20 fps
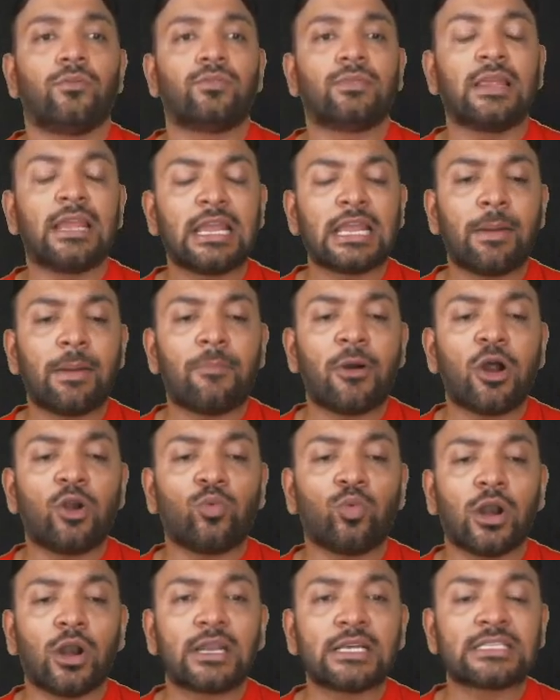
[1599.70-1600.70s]
Think about
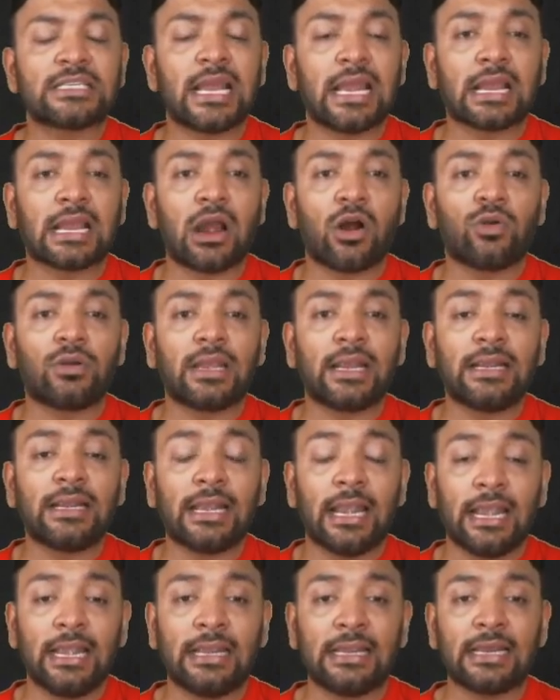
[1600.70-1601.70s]
what is the accounting
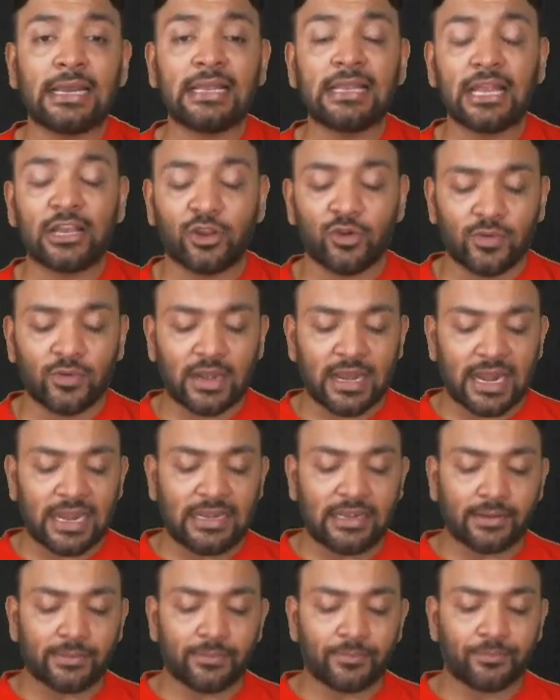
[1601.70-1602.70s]
entry that you would
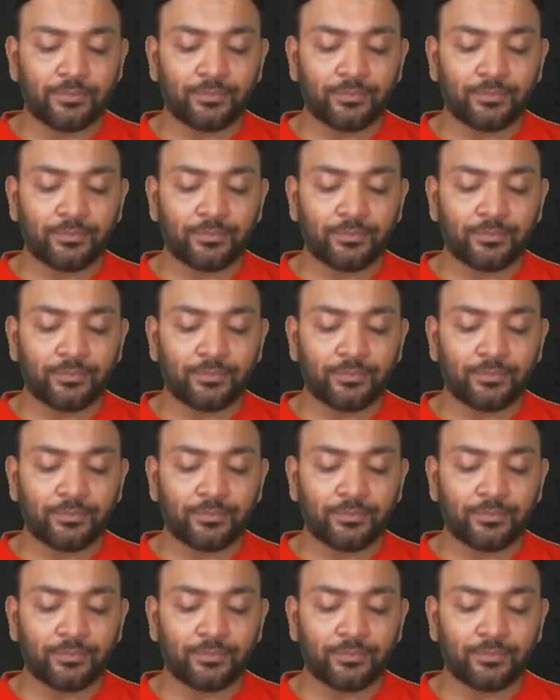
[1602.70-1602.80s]
write.